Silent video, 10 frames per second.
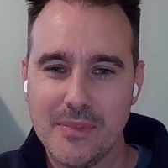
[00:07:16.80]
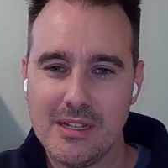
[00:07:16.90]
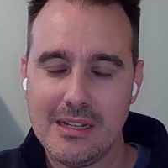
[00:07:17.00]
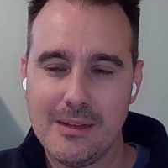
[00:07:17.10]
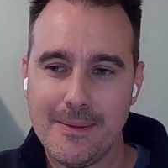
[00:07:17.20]

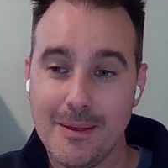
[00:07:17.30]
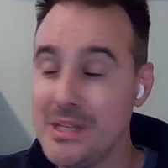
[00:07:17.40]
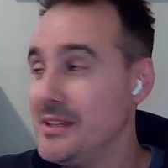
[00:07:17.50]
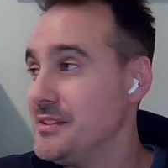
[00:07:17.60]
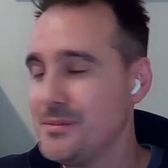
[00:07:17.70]
I
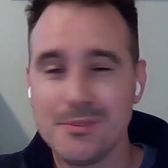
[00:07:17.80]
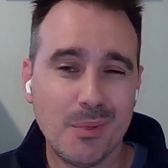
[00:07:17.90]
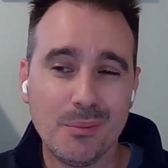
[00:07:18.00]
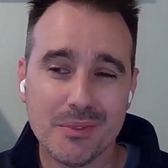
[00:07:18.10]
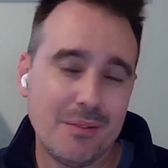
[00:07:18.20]
mean, it's
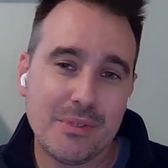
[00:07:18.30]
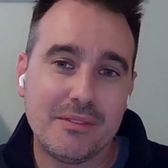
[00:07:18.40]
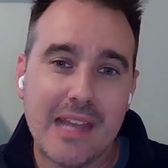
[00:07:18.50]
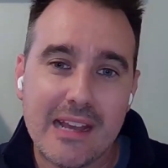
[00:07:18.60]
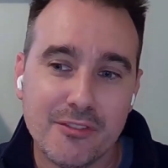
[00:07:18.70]
probably, I
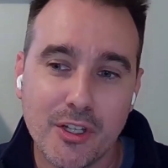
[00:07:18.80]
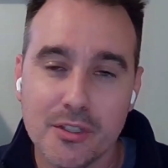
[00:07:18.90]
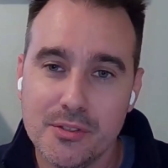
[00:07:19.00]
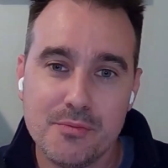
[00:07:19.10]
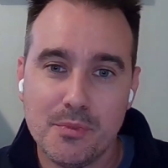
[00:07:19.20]
mean, out of
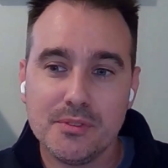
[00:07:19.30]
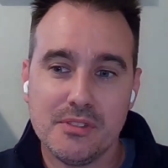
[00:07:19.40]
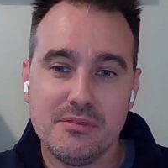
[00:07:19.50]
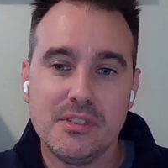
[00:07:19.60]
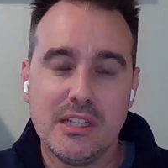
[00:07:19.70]
Otto, is
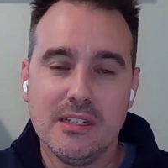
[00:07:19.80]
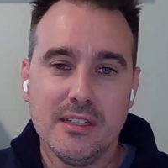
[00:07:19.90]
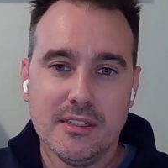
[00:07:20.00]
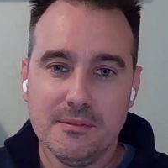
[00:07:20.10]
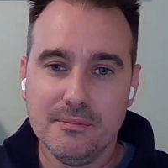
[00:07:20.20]
probably
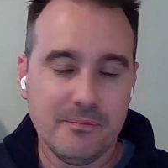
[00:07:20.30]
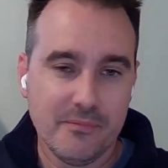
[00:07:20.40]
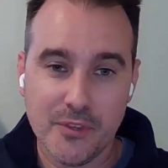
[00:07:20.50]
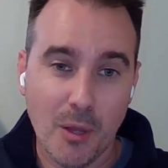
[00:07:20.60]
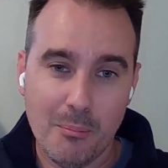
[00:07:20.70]

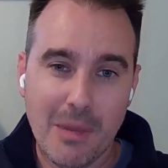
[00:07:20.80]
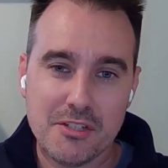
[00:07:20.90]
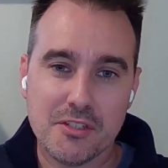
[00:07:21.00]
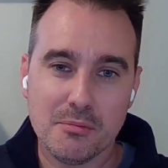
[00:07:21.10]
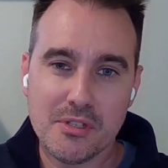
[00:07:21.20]
not
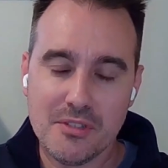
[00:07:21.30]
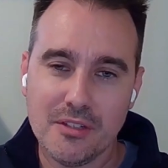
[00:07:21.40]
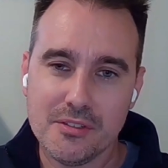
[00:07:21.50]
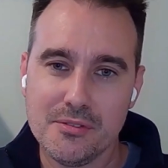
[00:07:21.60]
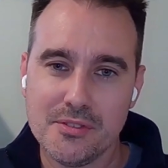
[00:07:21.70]
much that we're
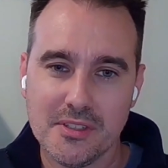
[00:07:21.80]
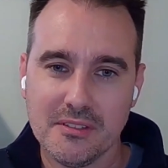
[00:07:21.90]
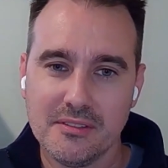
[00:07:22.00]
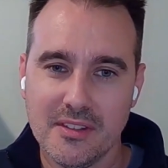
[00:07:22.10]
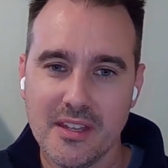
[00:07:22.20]
not
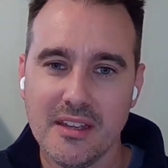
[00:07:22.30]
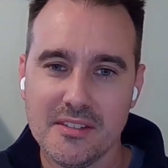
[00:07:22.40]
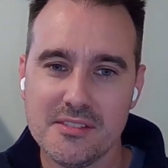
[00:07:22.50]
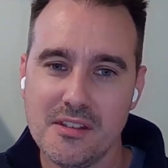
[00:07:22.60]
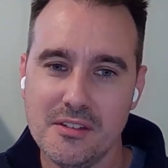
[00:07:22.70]
using
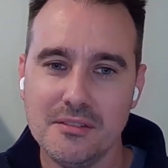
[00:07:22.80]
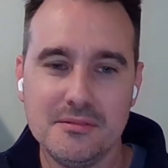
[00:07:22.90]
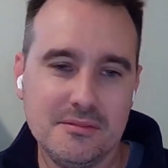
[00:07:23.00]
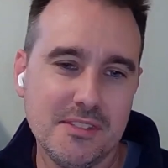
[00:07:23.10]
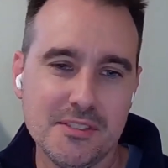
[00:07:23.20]
there. So
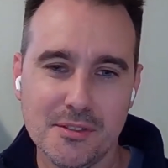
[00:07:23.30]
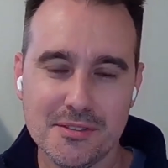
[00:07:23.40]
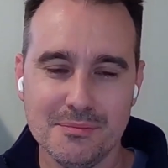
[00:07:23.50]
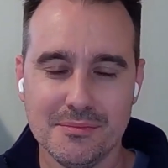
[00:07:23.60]
it's awesome.